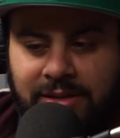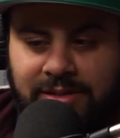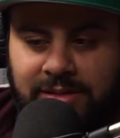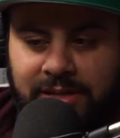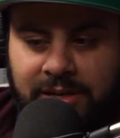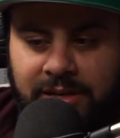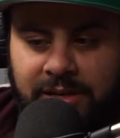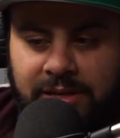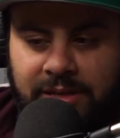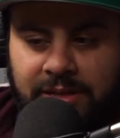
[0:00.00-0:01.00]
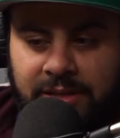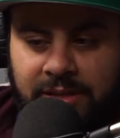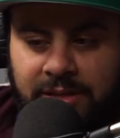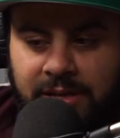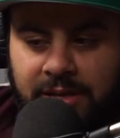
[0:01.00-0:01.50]

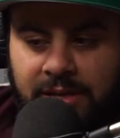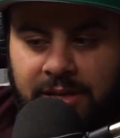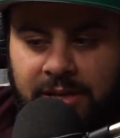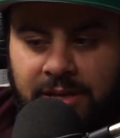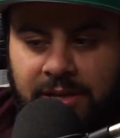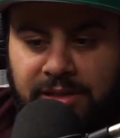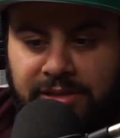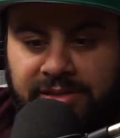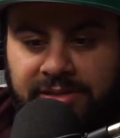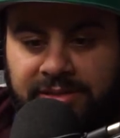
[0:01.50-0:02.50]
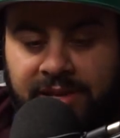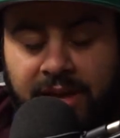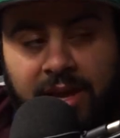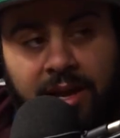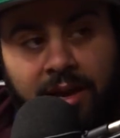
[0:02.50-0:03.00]
And
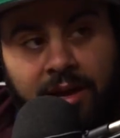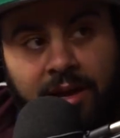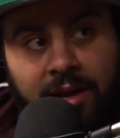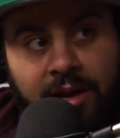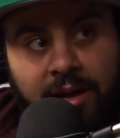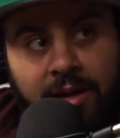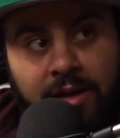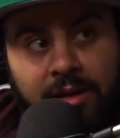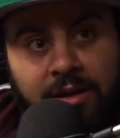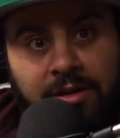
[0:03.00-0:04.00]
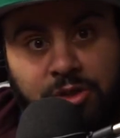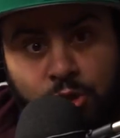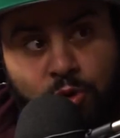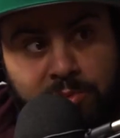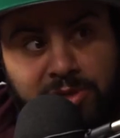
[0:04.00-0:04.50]
needless to say,
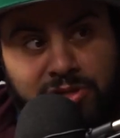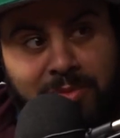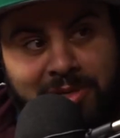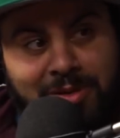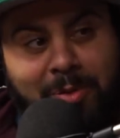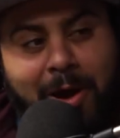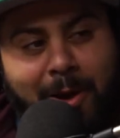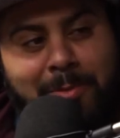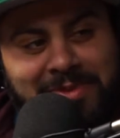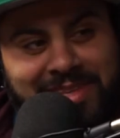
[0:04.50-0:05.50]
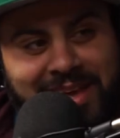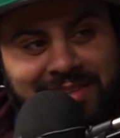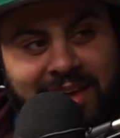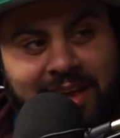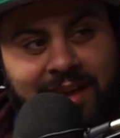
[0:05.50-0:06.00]
2 women jumped into my
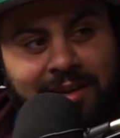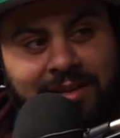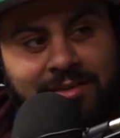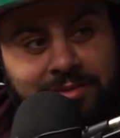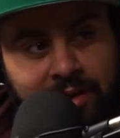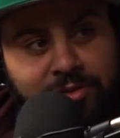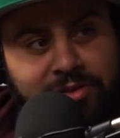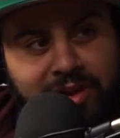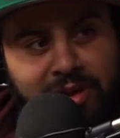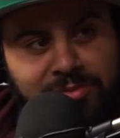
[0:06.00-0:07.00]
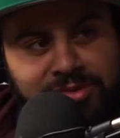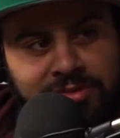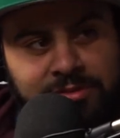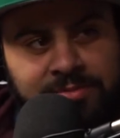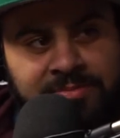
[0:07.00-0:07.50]
arms that day several
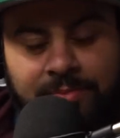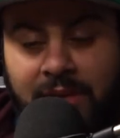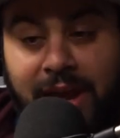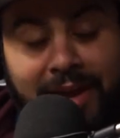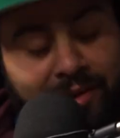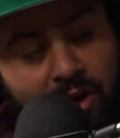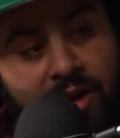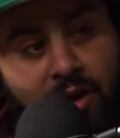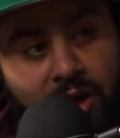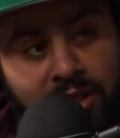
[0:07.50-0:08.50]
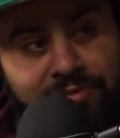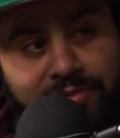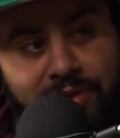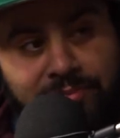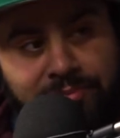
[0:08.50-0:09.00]
times. And I caught
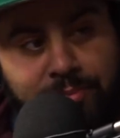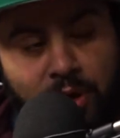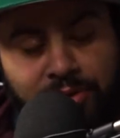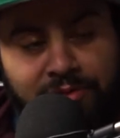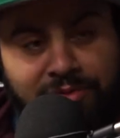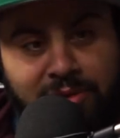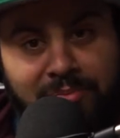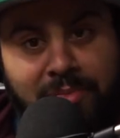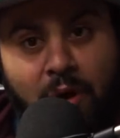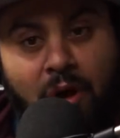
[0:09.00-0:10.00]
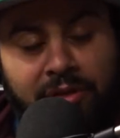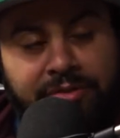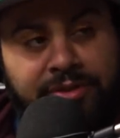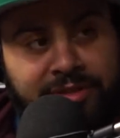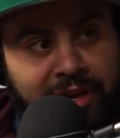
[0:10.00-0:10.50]
all of them, both of
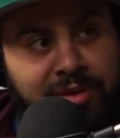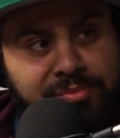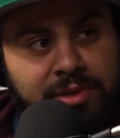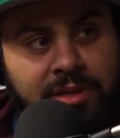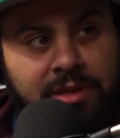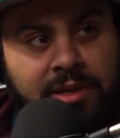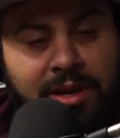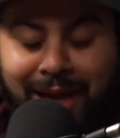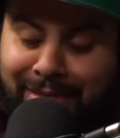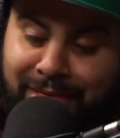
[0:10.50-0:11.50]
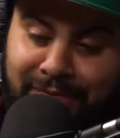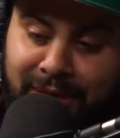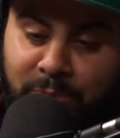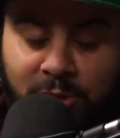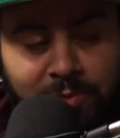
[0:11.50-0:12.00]
them, all of the time.
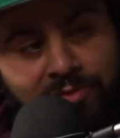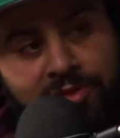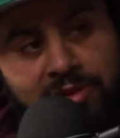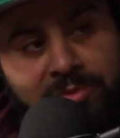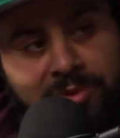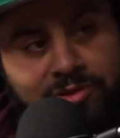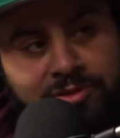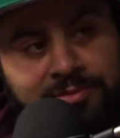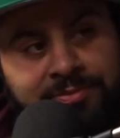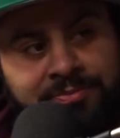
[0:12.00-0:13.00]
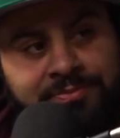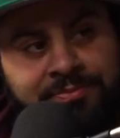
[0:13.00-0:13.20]
And then they booked me for the commercial.